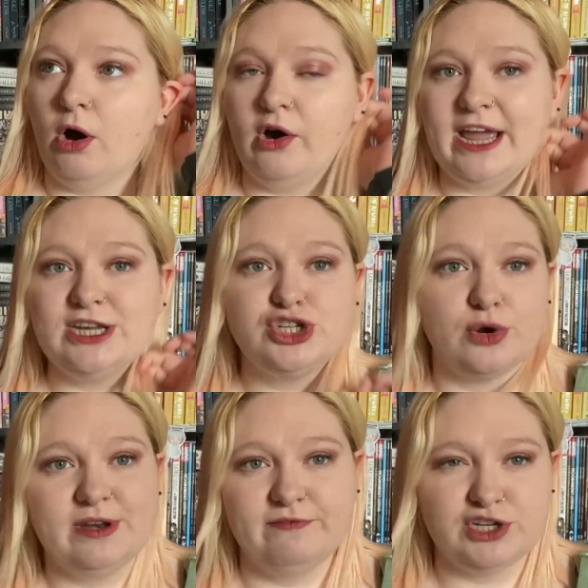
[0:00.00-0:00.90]
I
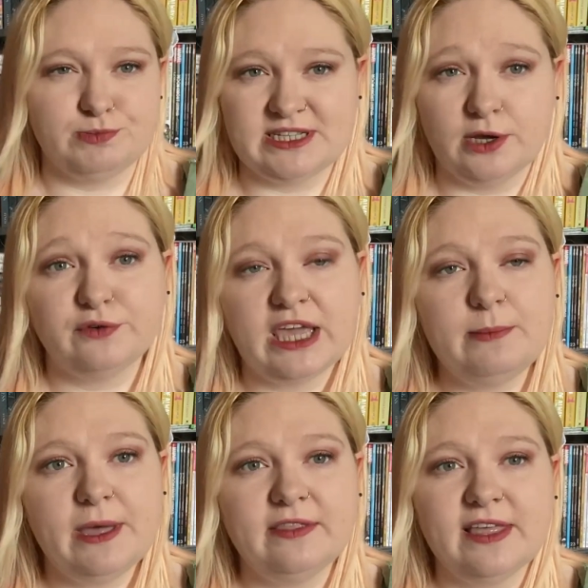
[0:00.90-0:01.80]
don't envision myself
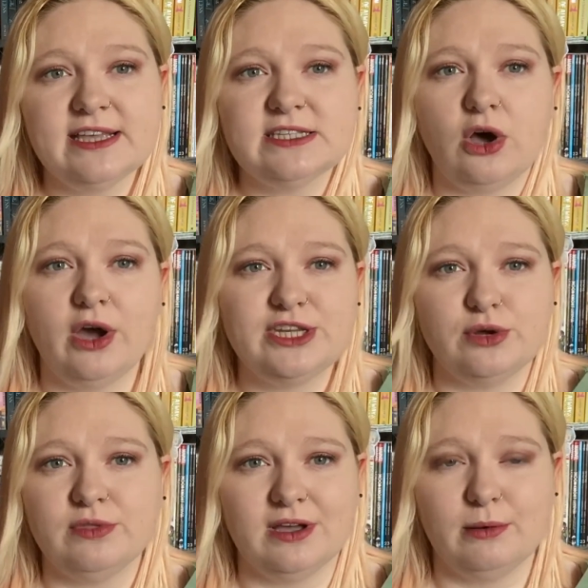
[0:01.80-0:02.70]
keeping this. I
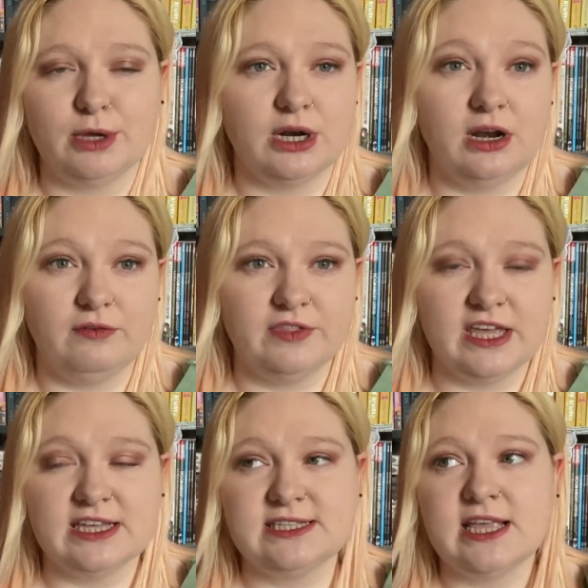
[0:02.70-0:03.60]
don't think I'm going to love
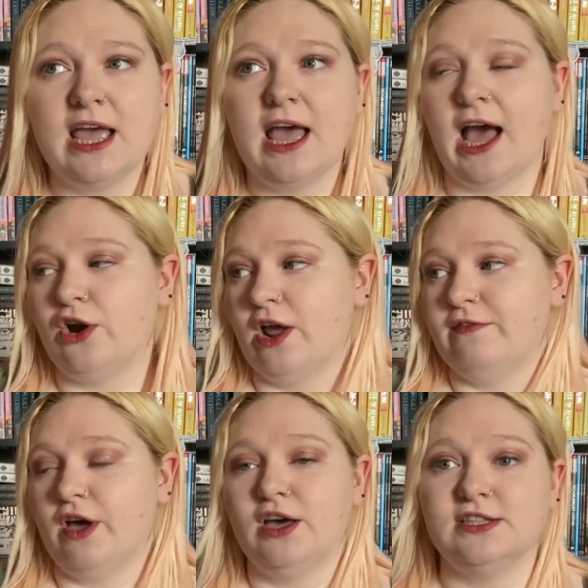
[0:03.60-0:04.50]
this. And I
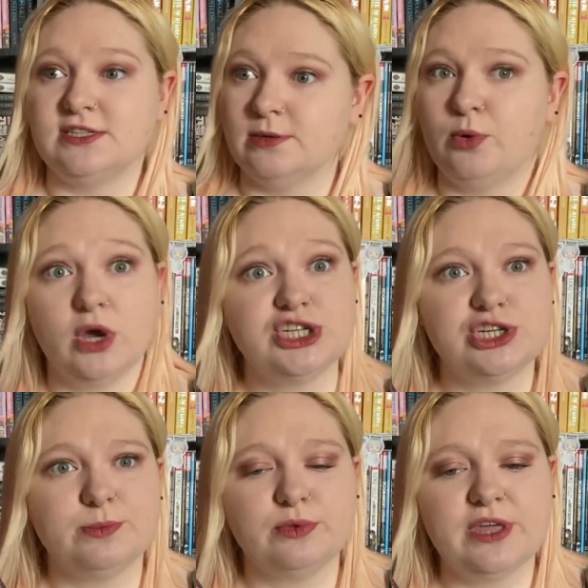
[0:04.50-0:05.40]
have heard some
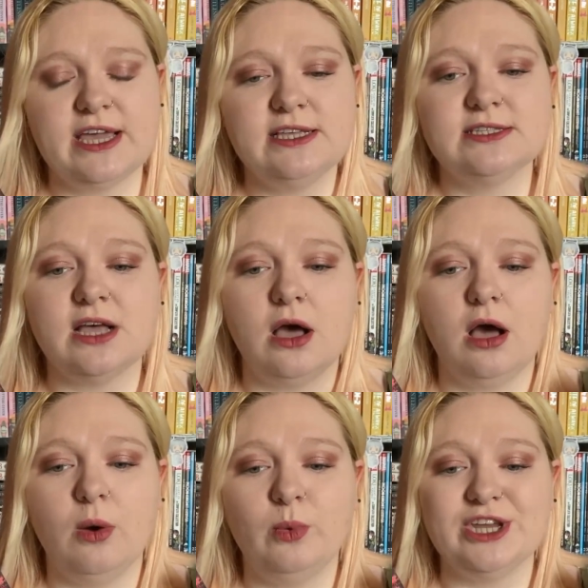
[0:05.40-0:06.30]
questionable things
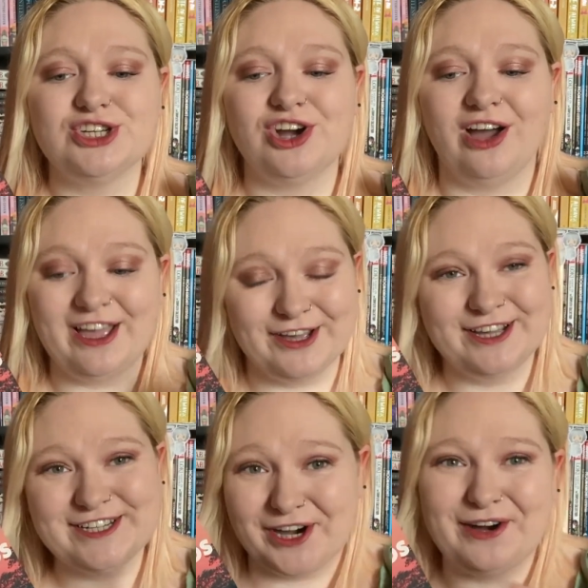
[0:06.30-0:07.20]
which I
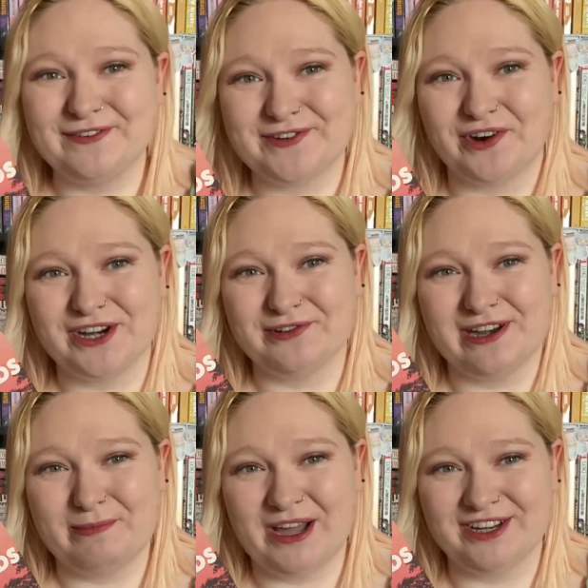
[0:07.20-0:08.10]
heard after I'd
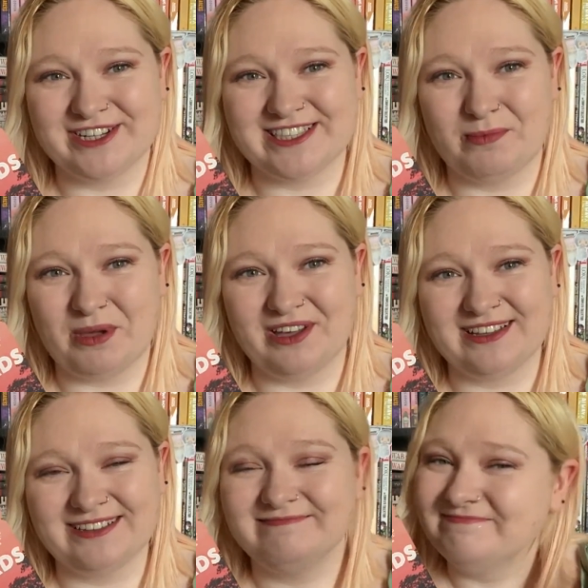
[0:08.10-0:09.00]
already purchased the book.
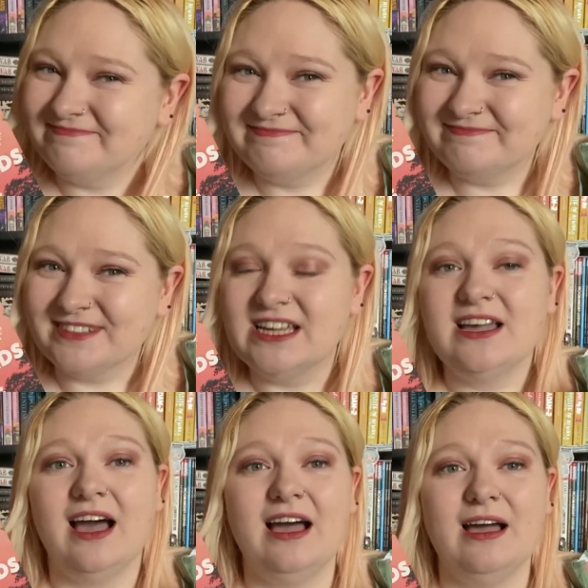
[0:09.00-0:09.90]

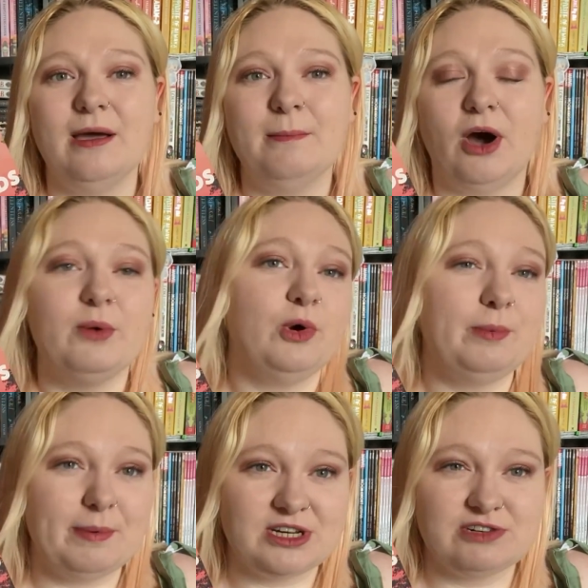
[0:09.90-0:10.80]
Um, I will
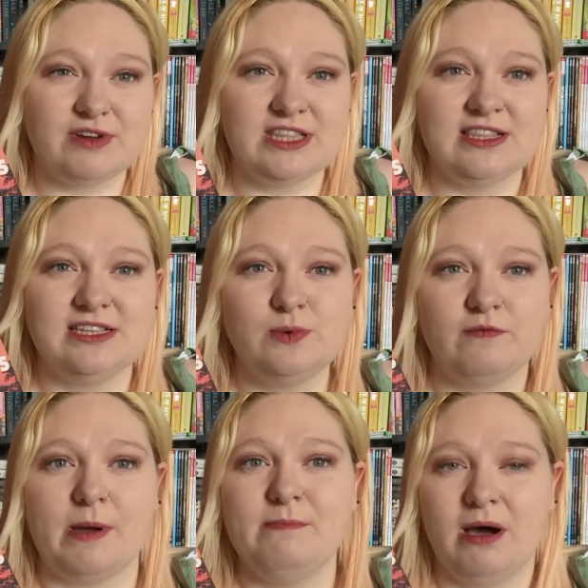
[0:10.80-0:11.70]
be budget reading this with
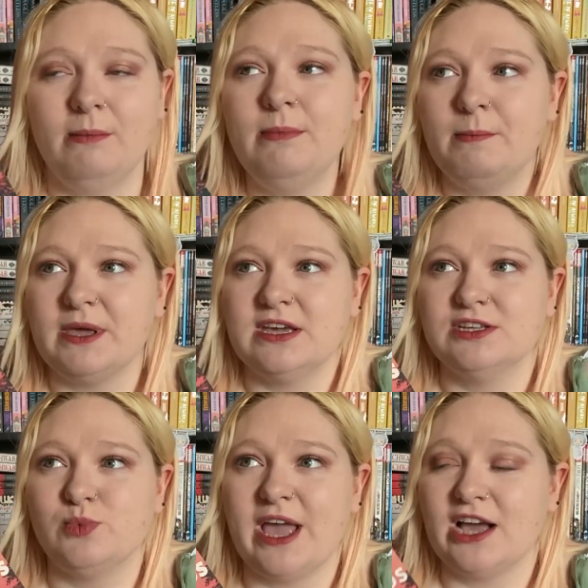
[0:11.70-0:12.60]
my mum
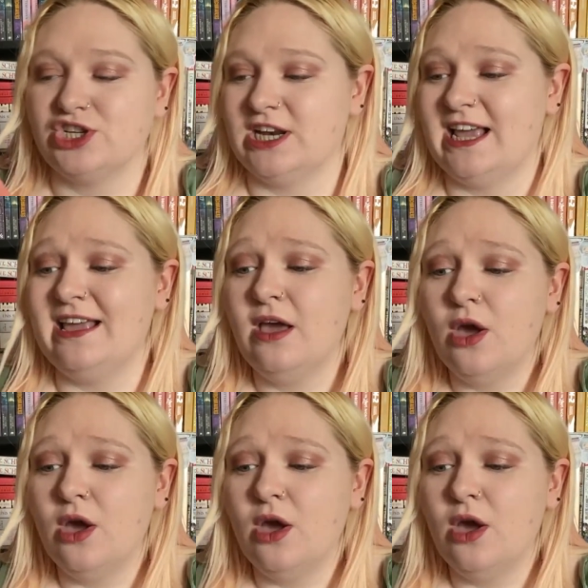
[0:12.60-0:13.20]
because we actually,